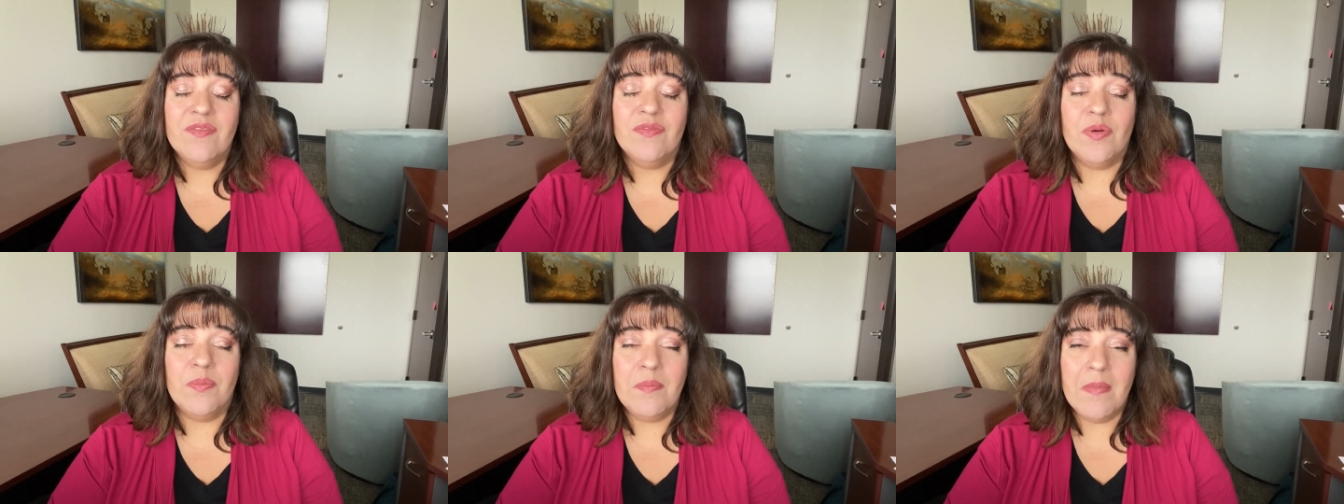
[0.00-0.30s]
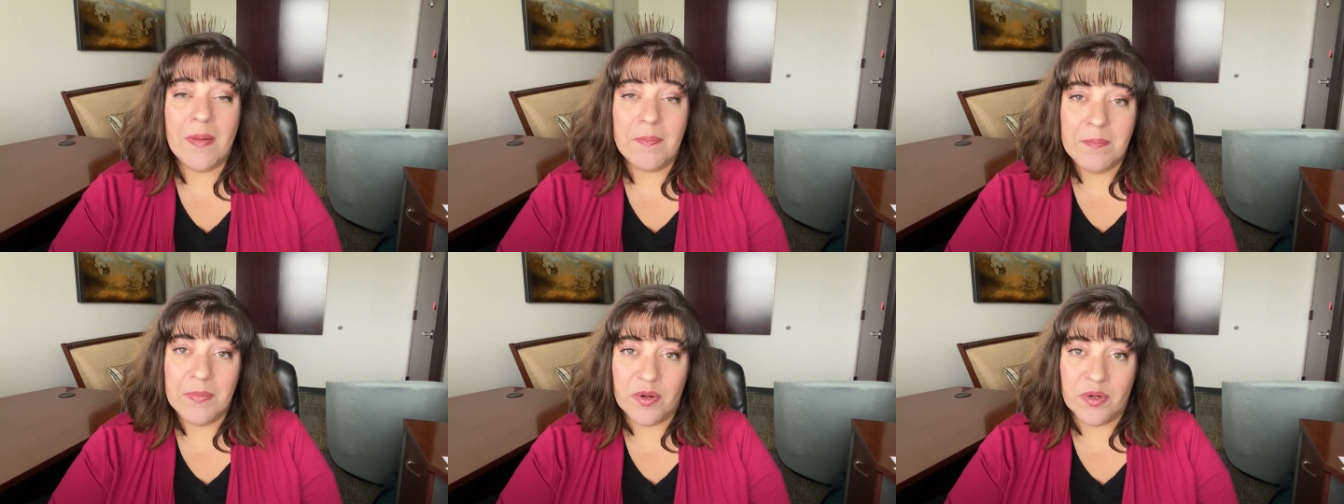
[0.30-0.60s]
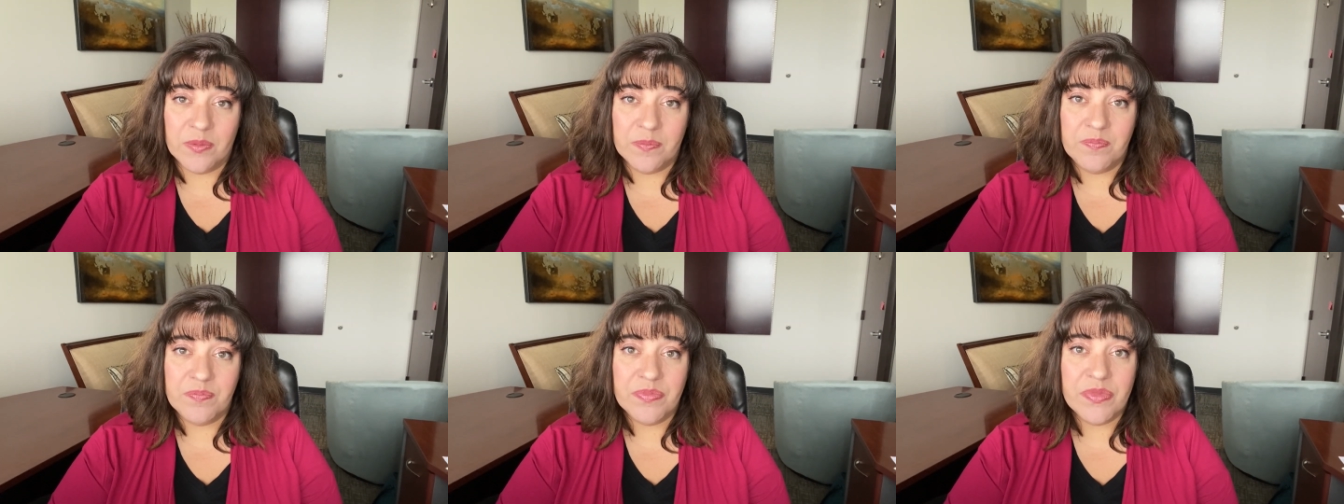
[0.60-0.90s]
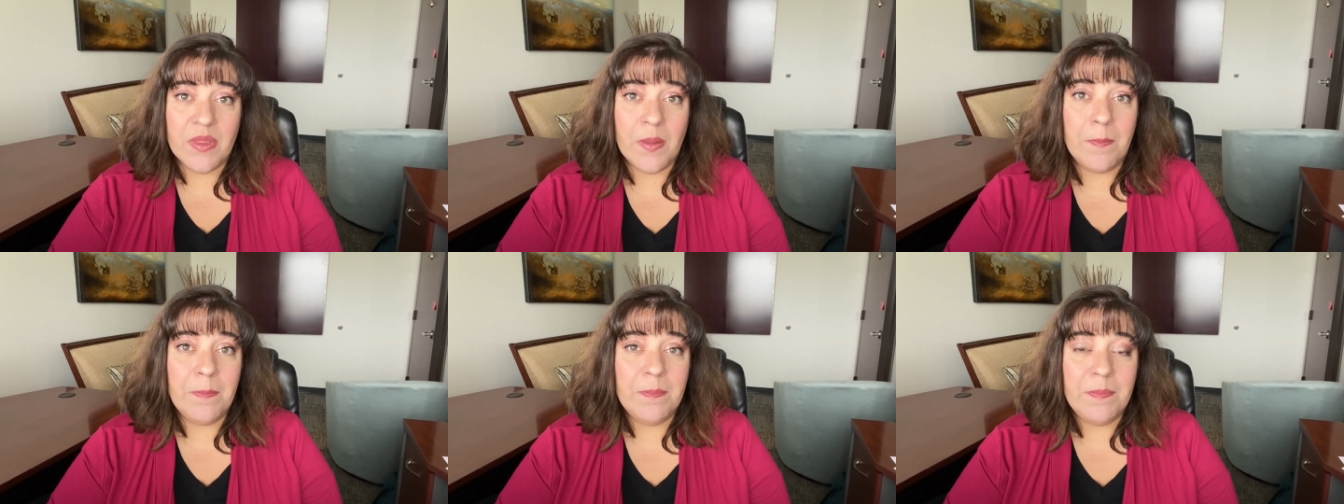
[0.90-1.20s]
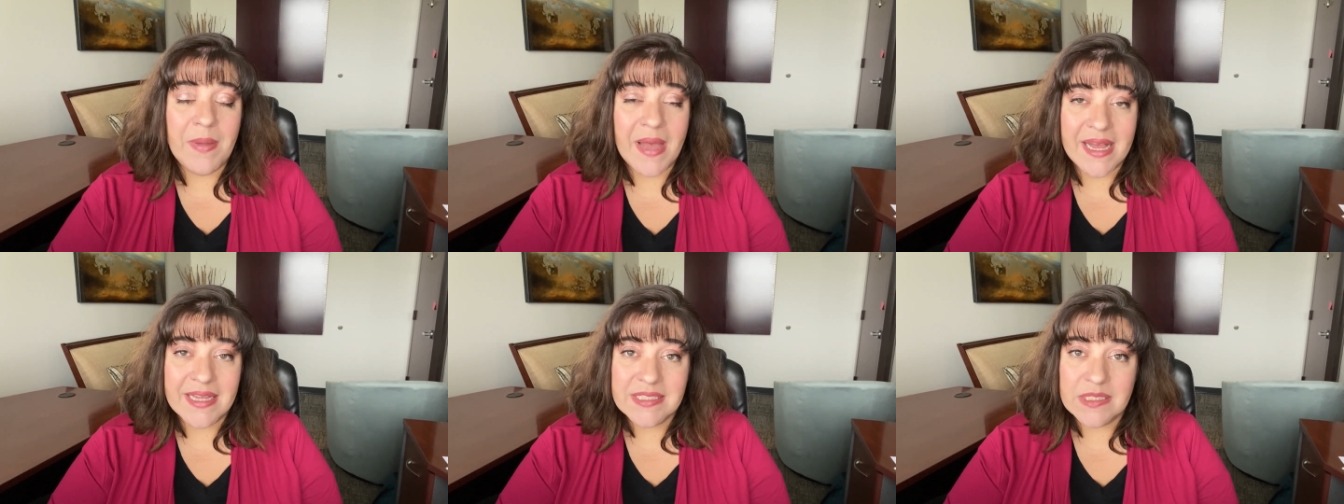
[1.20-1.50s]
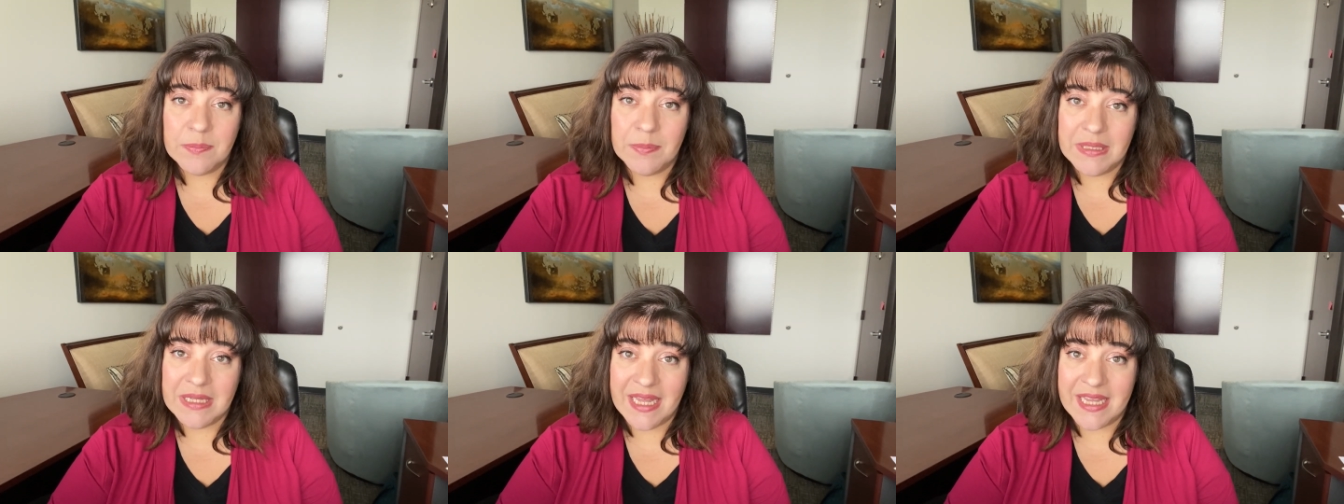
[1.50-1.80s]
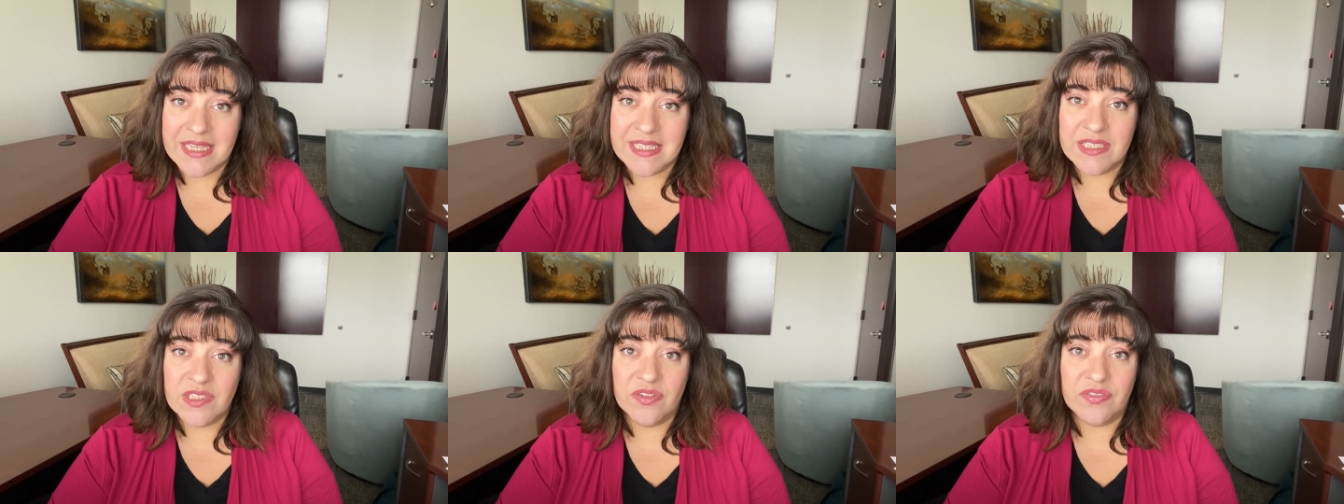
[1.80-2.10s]
Remember, the best
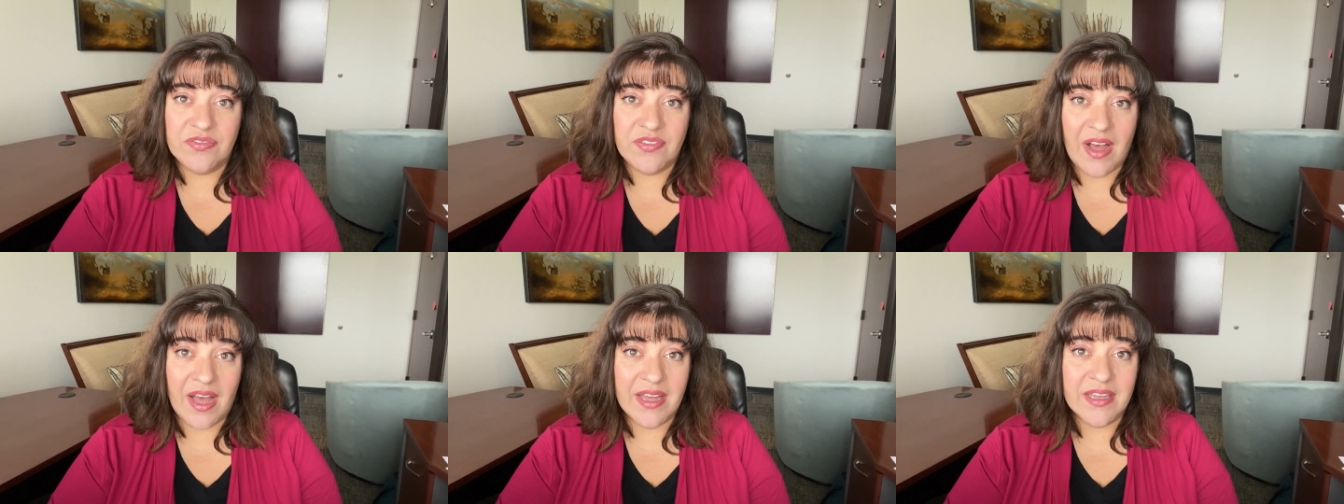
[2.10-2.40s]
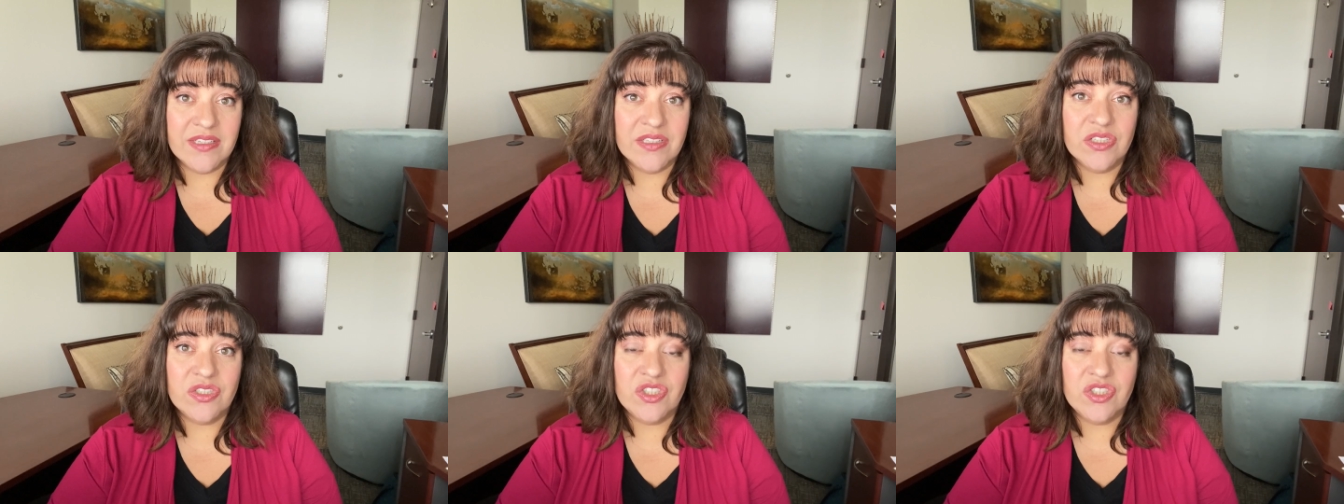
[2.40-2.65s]
place to find